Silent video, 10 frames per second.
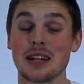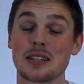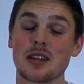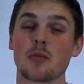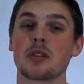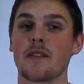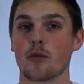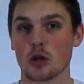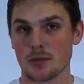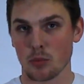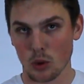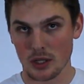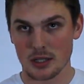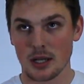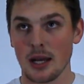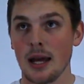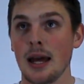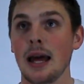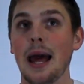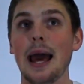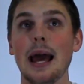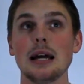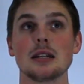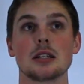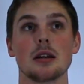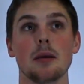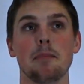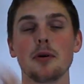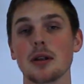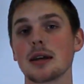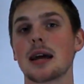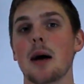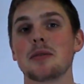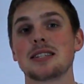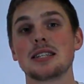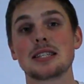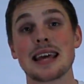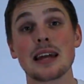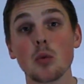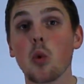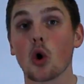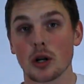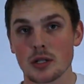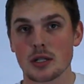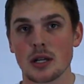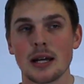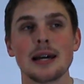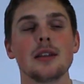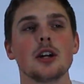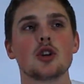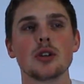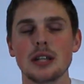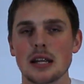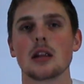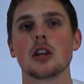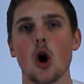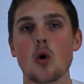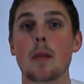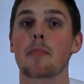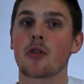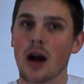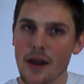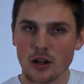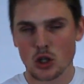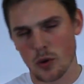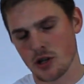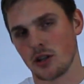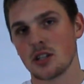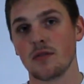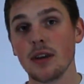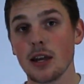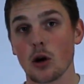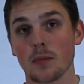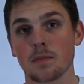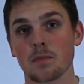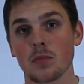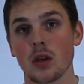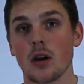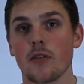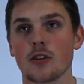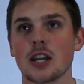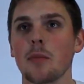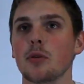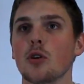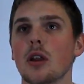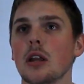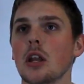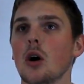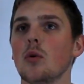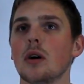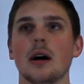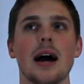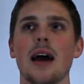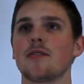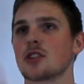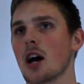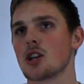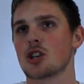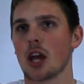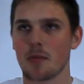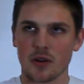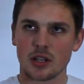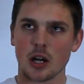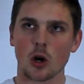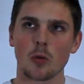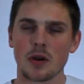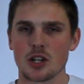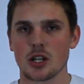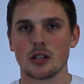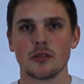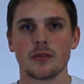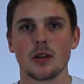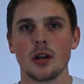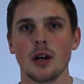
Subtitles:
Let's start with the first point. And put in the comments 10 words that you didn't know prior to watching this video. For example, you didn't know I have scotch tape right there on my shelf.